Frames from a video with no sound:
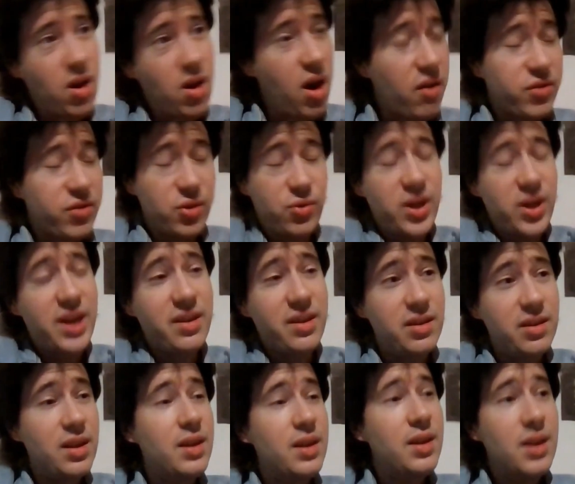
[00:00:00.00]
off the
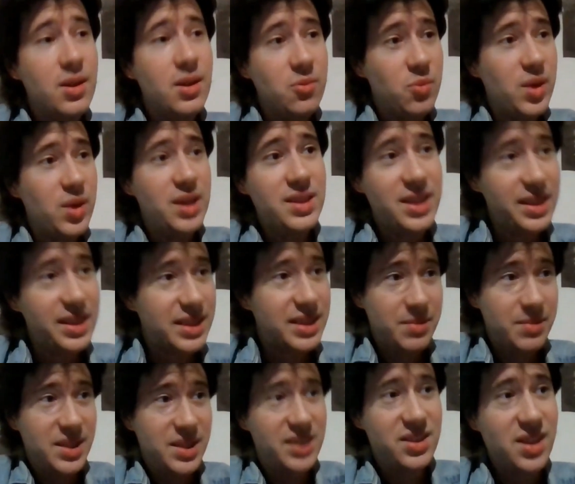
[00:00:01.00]
rail when like
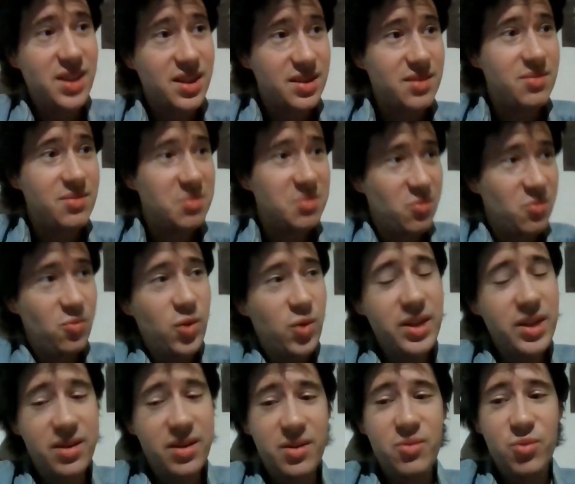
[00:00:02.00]
something's not
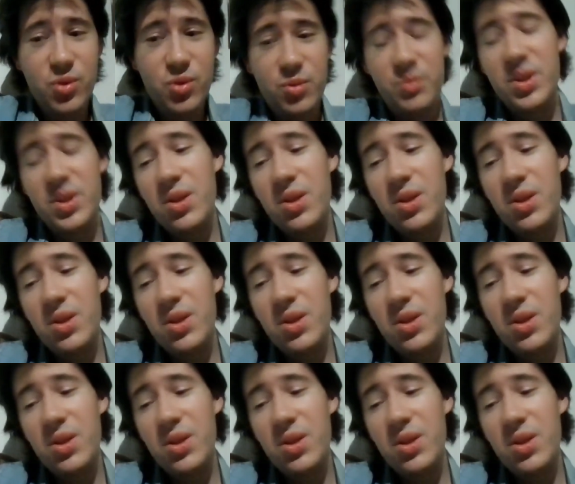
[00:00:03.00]
right in the room.